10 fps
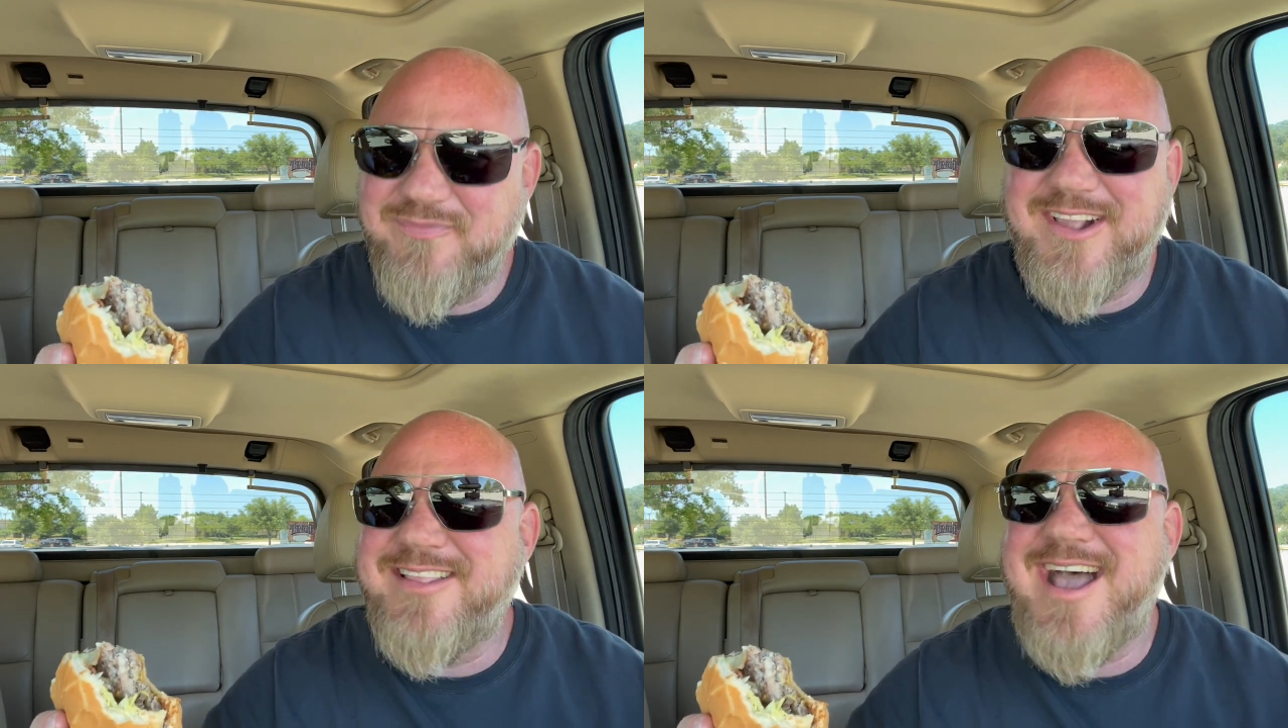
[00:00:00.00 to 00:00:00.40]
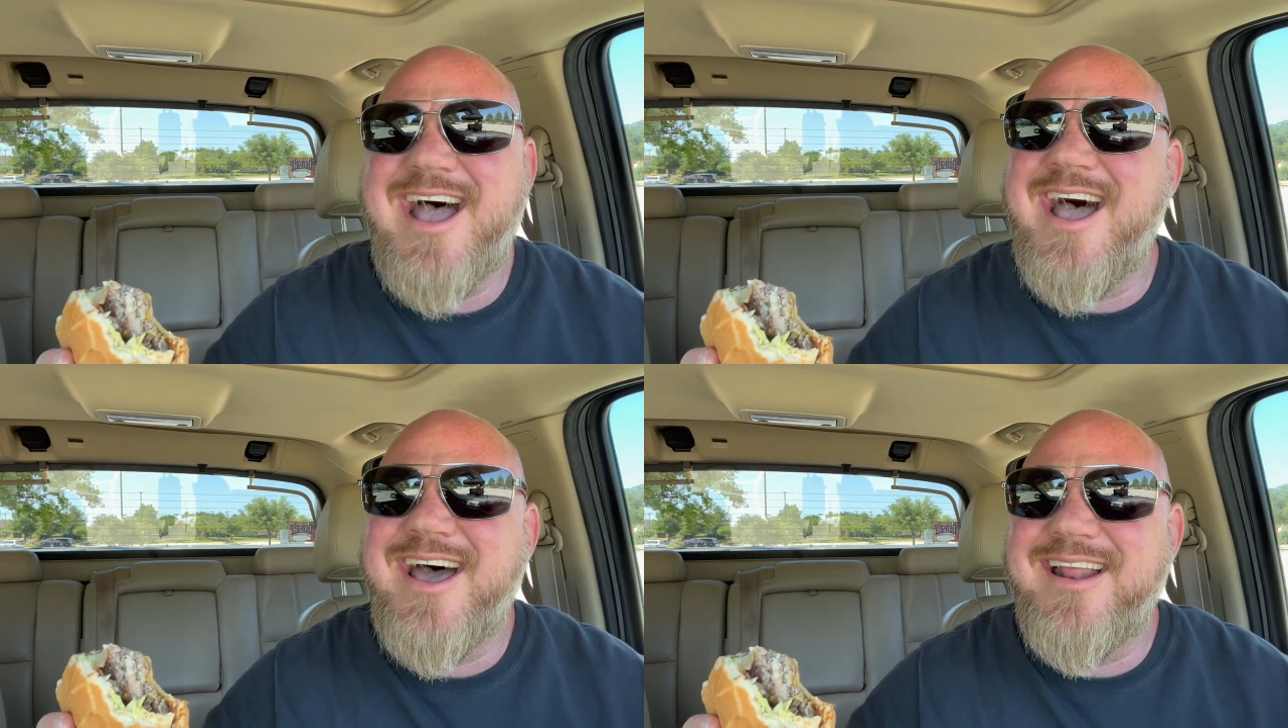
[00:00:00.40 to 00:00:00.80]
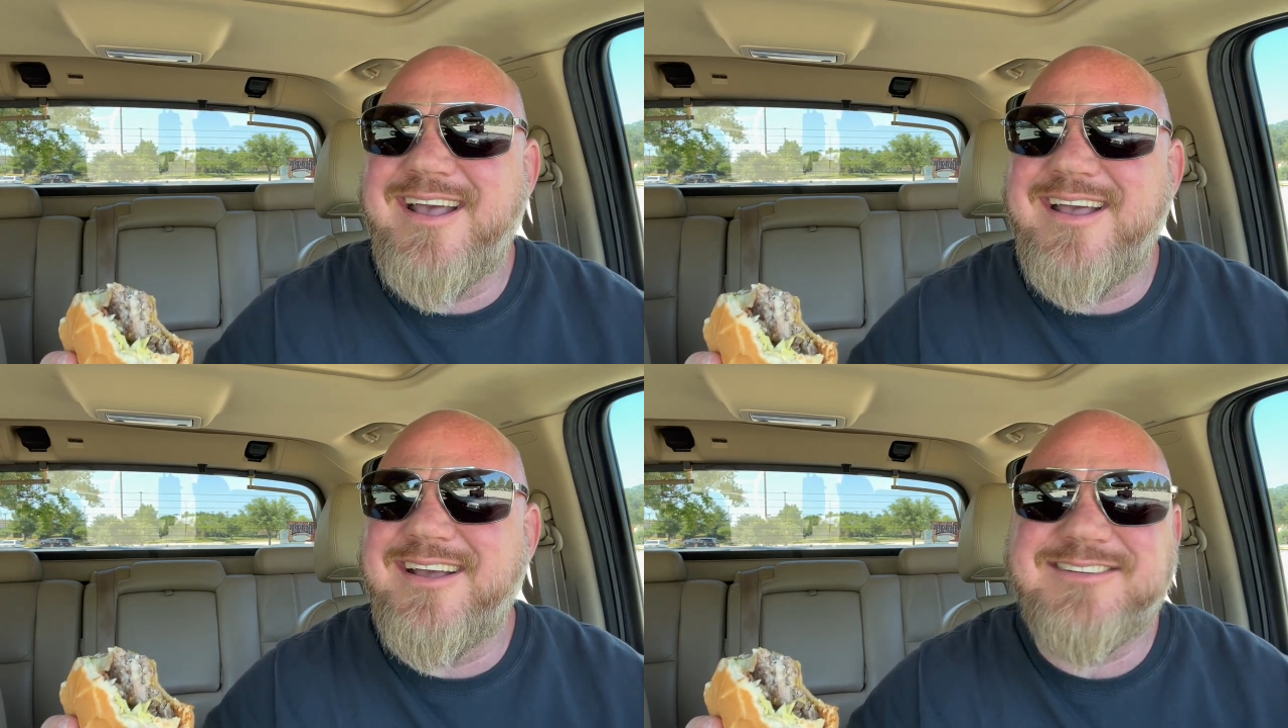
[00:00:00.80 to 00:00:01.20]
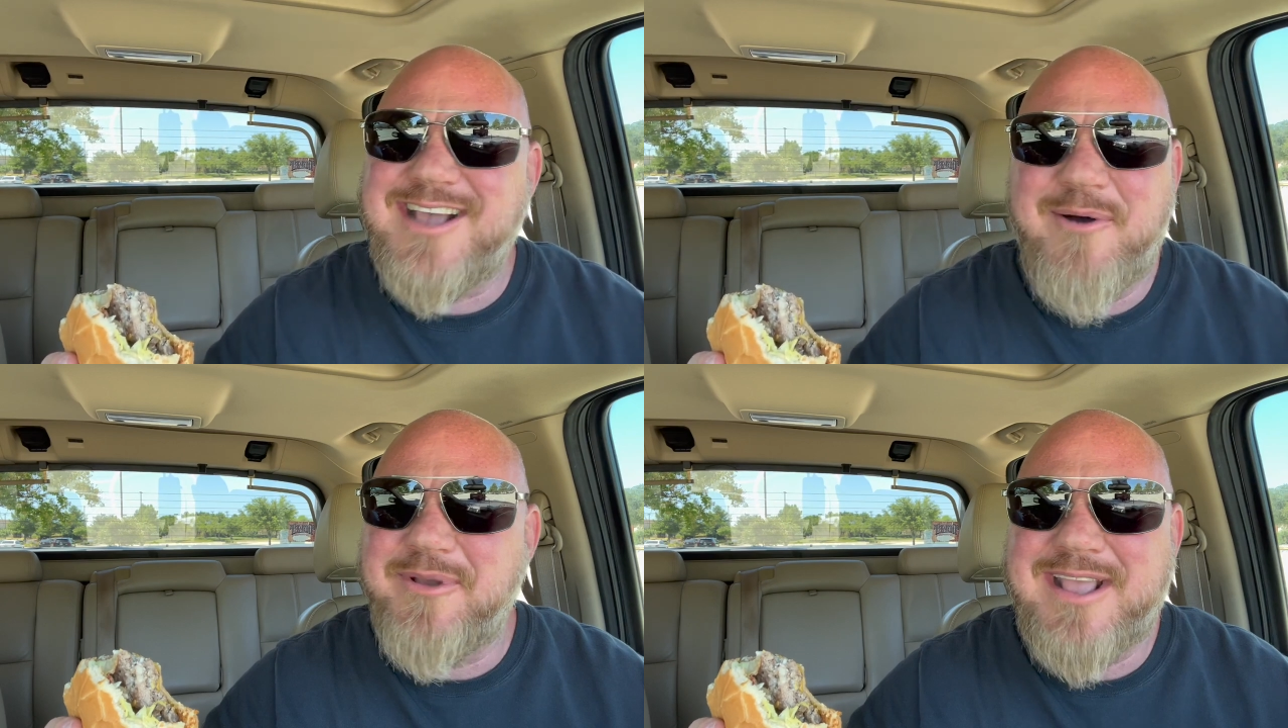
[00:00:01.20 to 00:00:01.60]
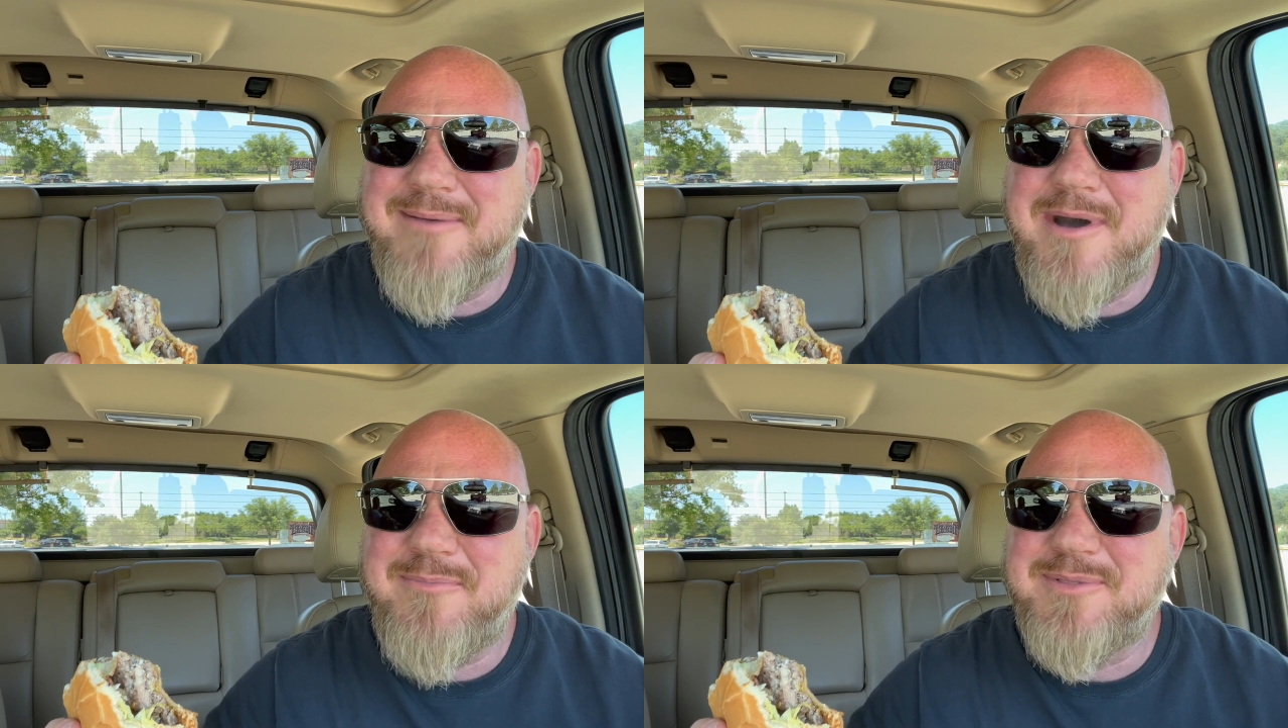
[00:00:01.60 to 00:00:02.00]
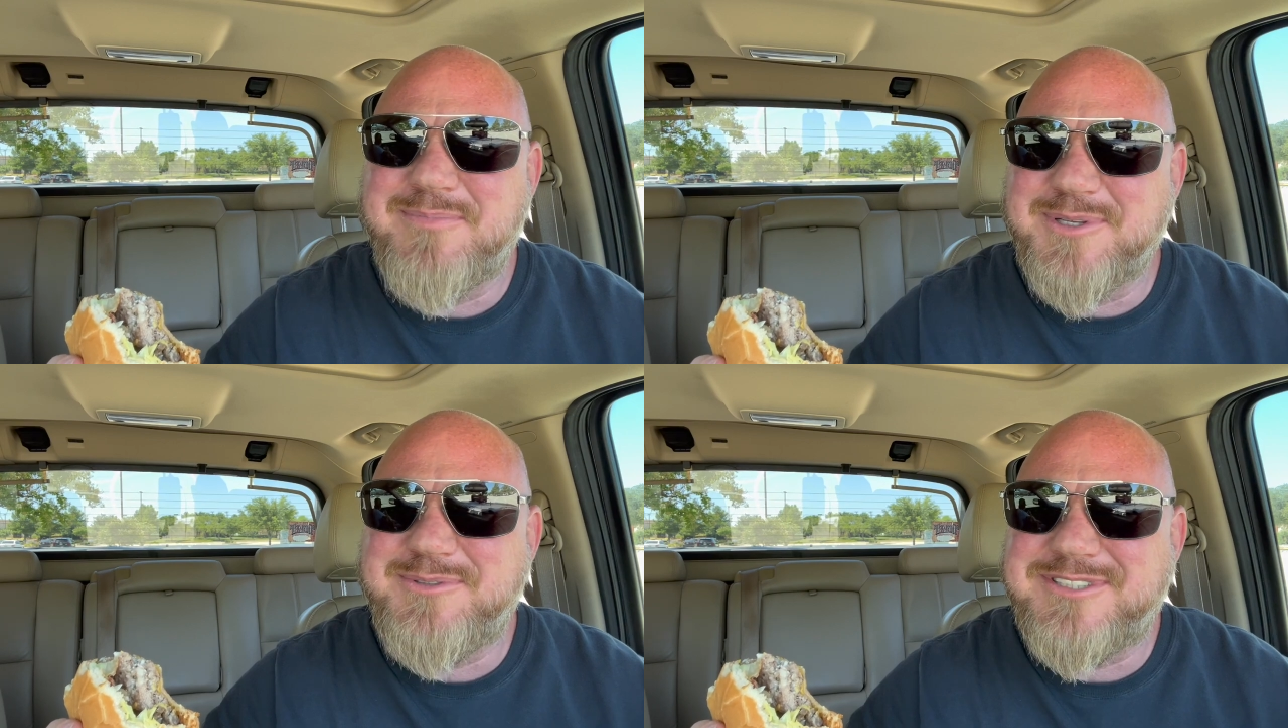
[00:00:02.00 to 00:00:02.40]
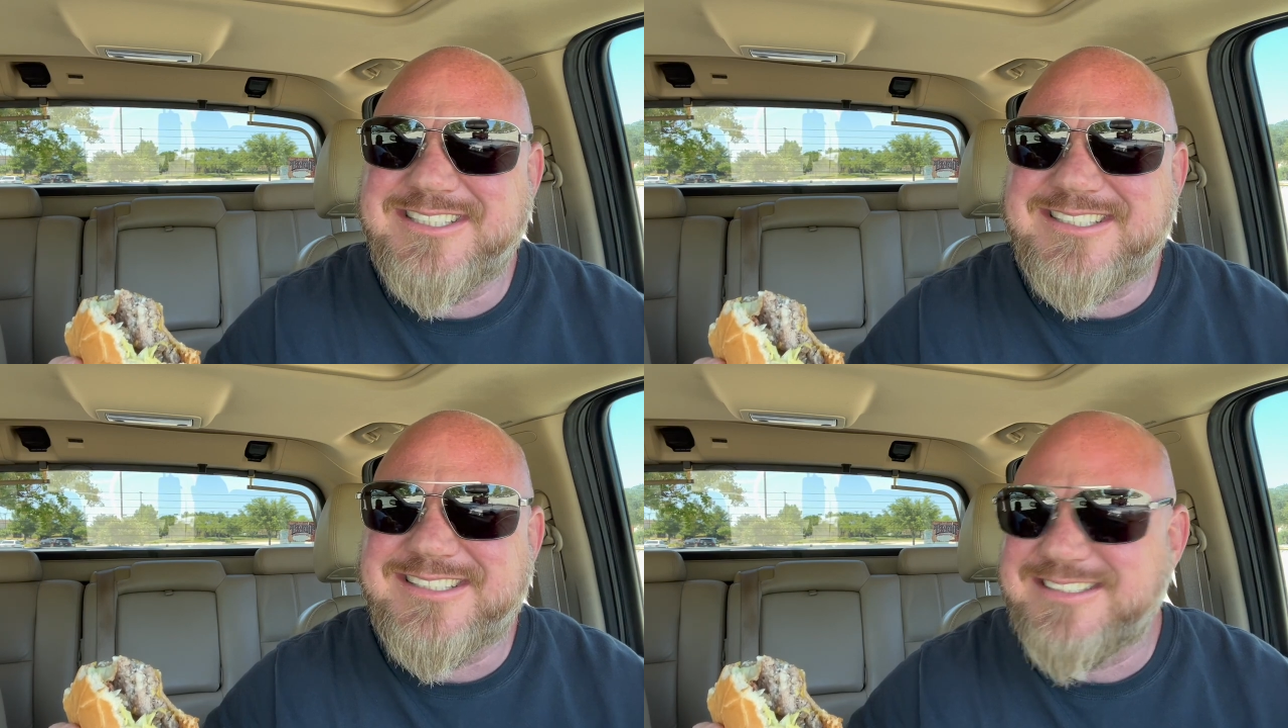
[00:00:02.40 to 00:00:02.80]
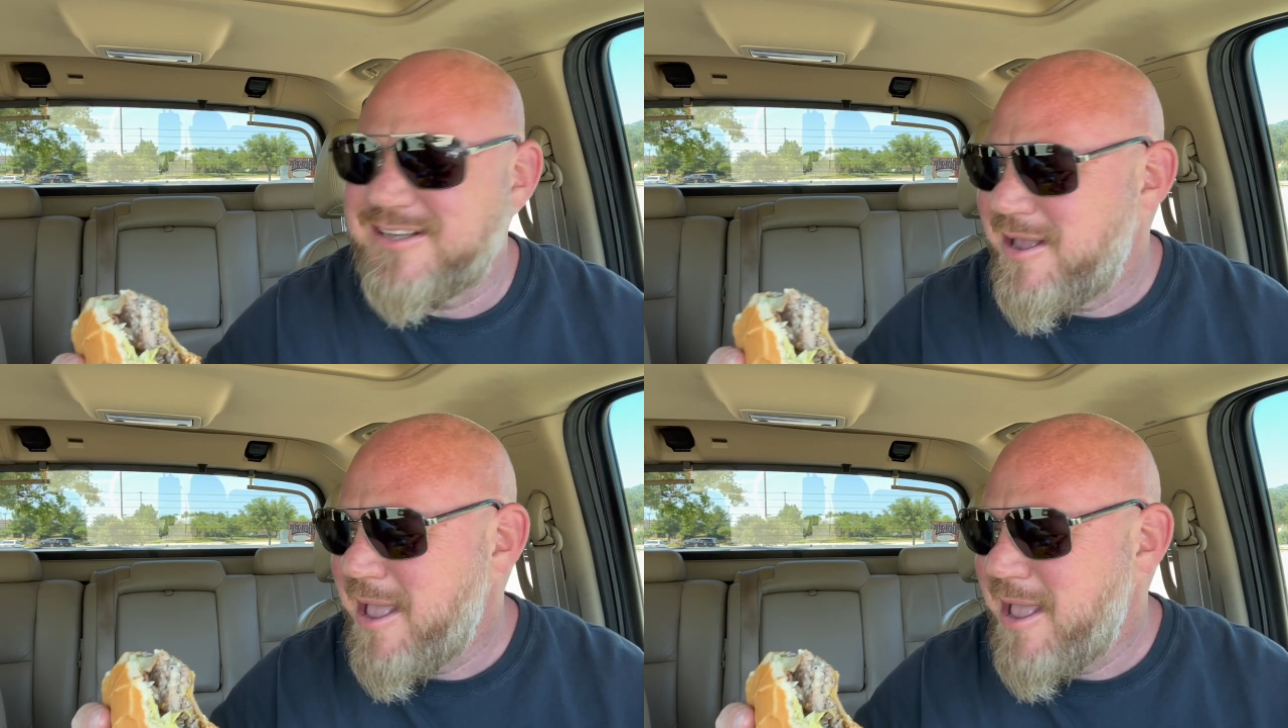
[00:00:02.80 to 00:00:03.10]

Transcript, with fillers: And that is how we came up with blue cheese.